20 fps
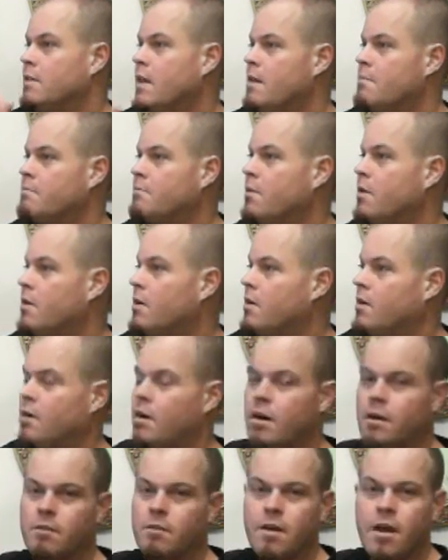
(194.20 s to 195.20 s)

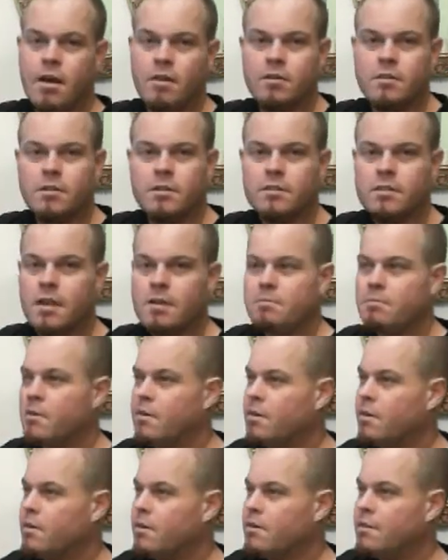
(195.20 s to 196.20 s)
around
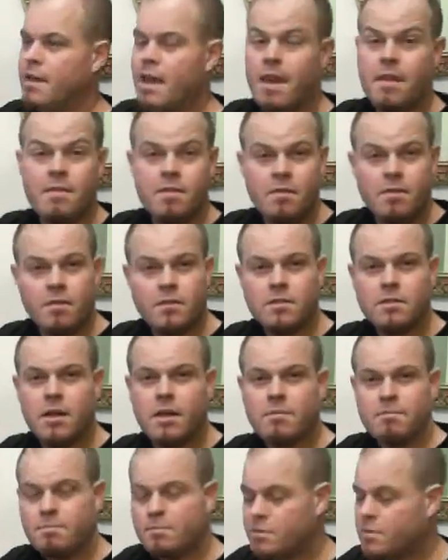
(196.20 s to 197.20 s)
December 10th or
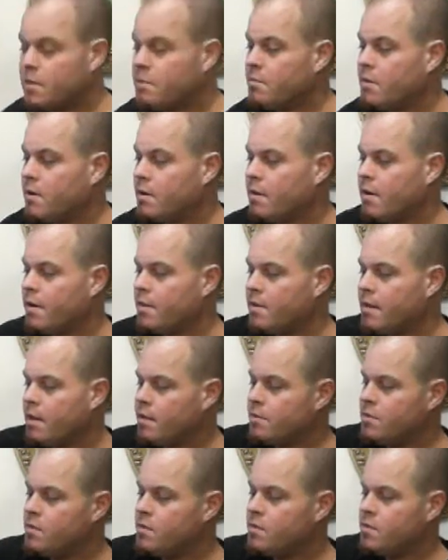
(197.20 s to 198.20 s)
somewhere around
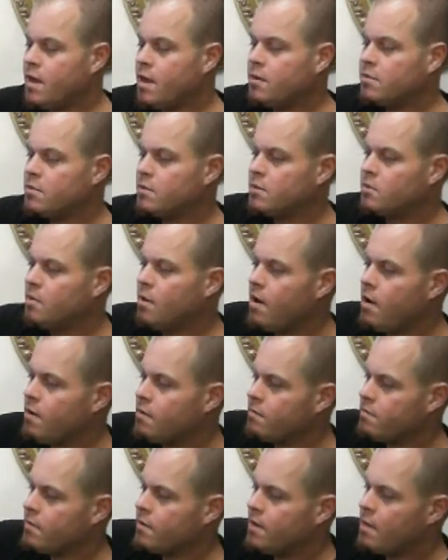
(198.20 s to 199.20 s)
that,
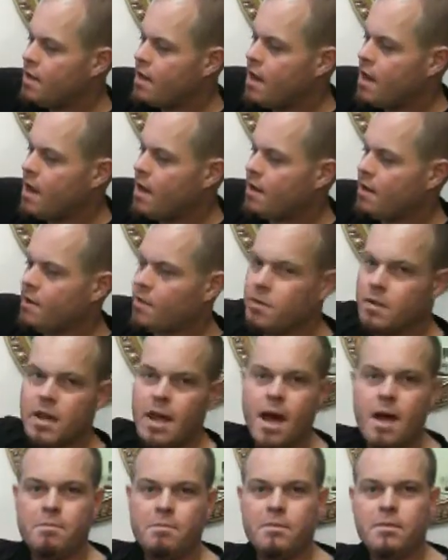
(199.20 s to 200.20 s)
2012. And it only
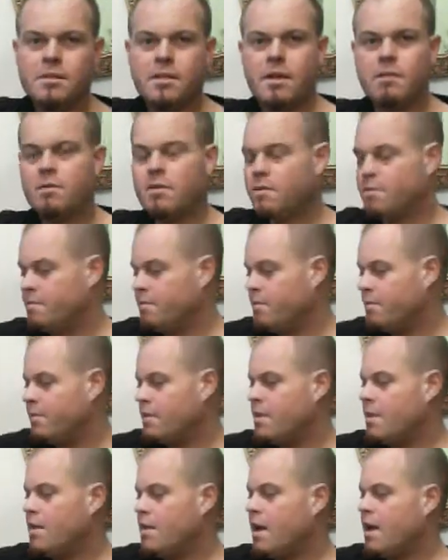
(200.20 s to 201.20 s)
happens every
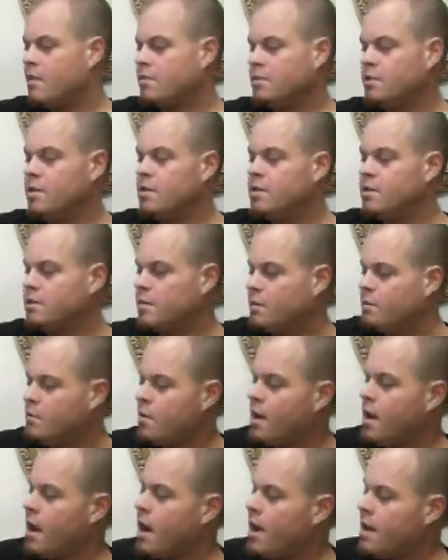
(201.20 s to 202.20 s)
50,000 years. And
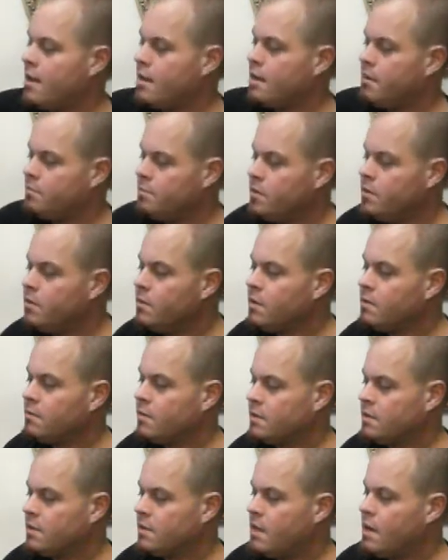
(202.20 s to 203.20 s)
what I ended up doing
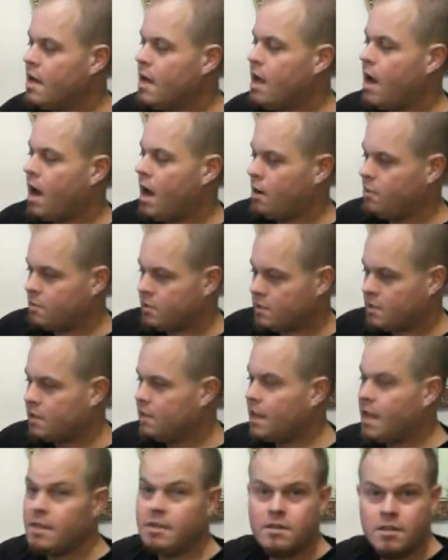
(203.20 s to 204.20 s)
was, I was
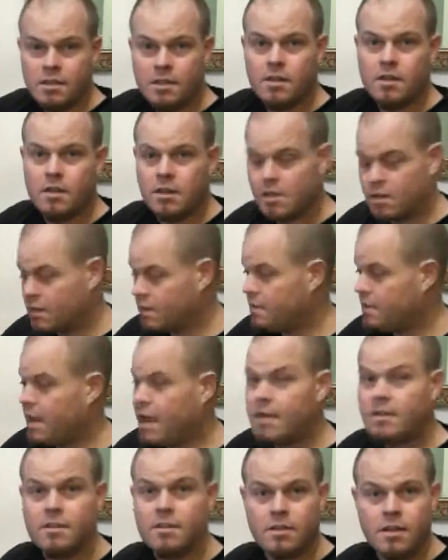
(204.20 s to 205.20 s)
cleansing the
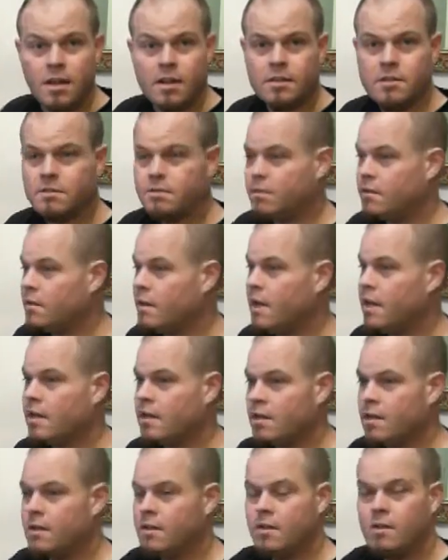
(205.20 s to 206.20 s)
intestines for,
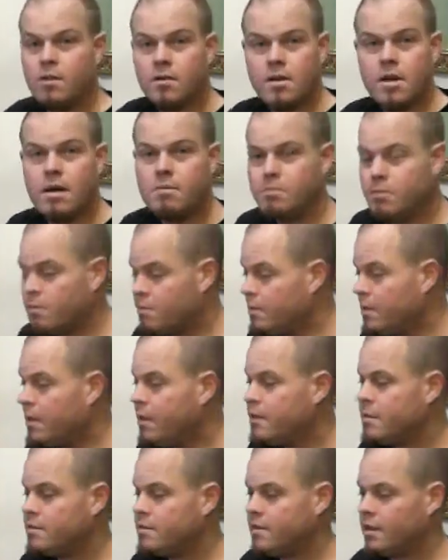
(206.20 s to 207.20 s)
like, a couple
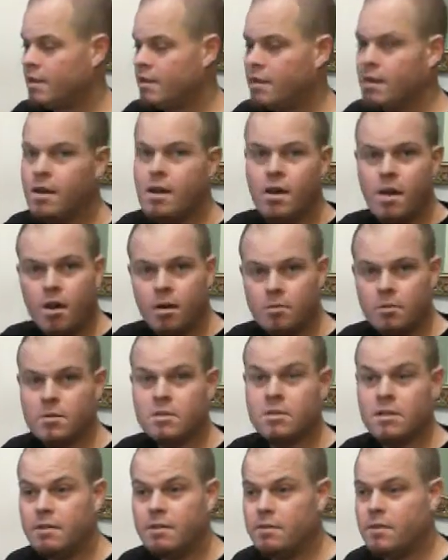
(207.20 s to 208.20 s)
weeks, and
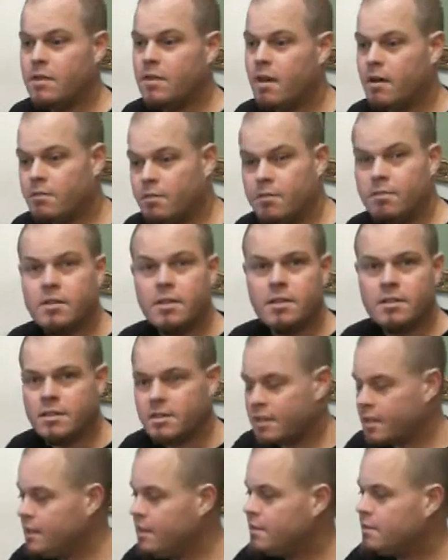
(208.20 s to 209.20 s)
almost living off of just
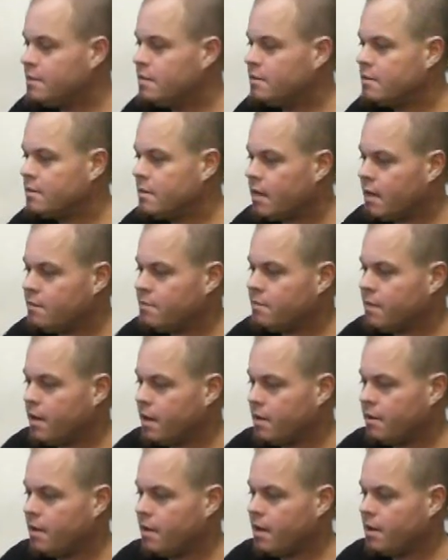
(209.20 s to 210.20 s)
teas and stuff,
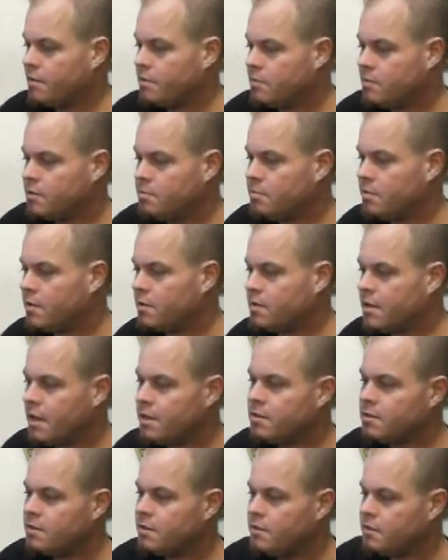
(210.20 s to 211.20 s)
and
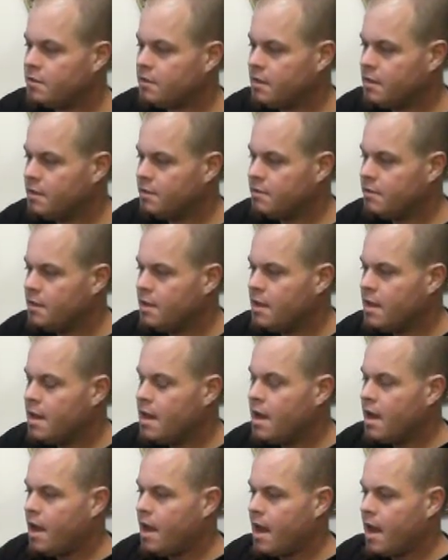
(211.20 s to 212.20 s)
superintestinal teas.
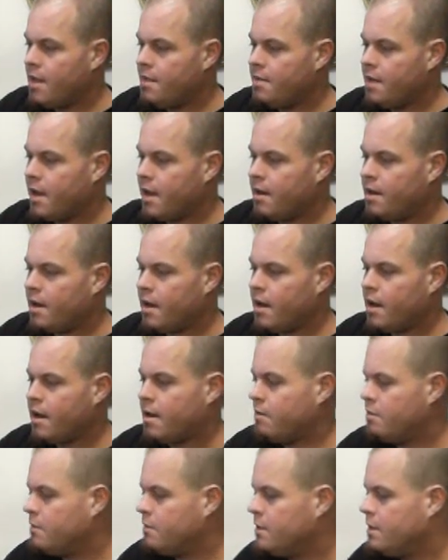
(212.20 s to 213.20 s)
And then
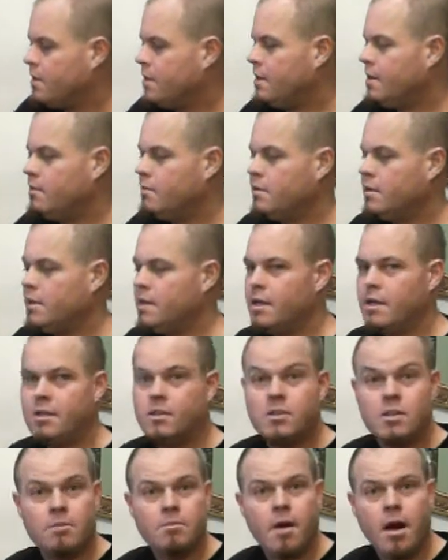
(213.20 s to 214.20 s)
we did a
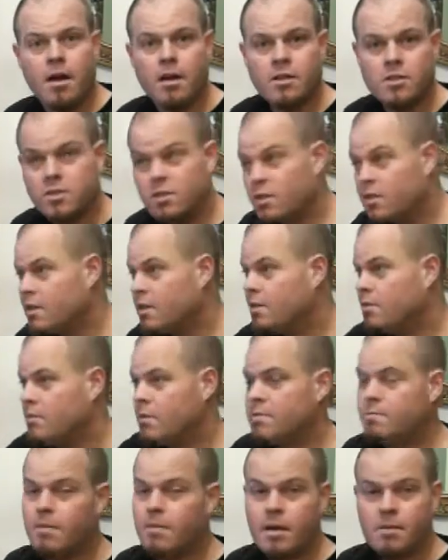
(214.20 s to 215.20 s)
shamanic journey
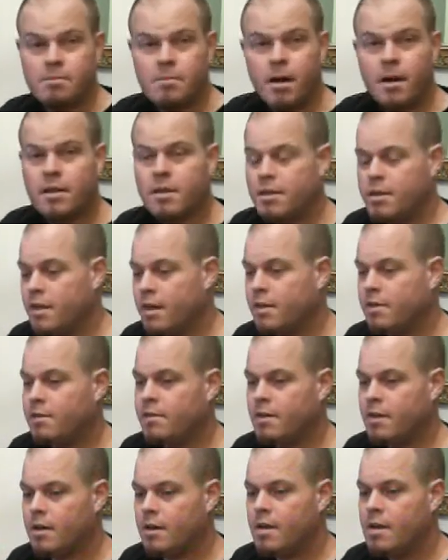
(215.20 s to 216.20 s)
with my buddy that
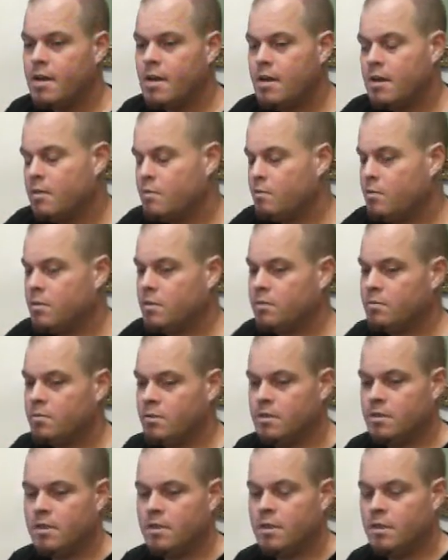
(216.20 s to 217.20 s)

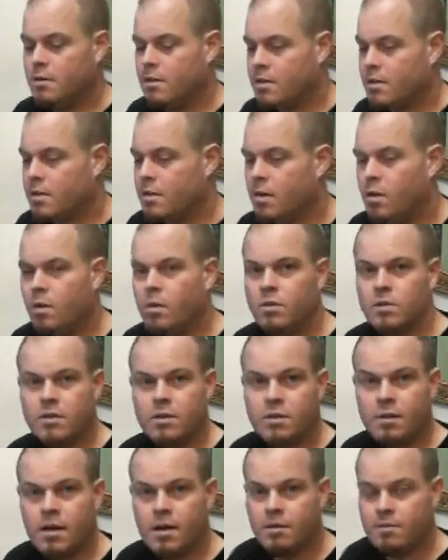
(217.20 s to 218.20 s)
was the
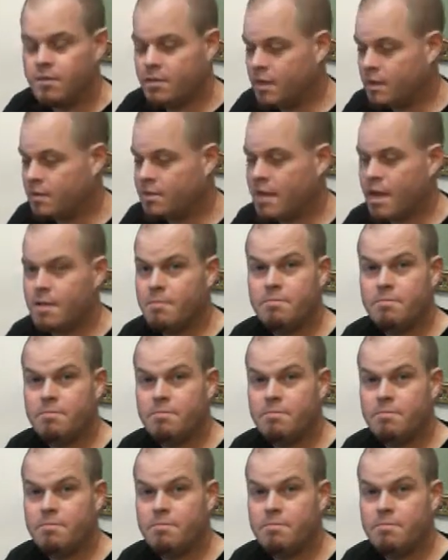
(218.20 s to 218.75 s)
holder of the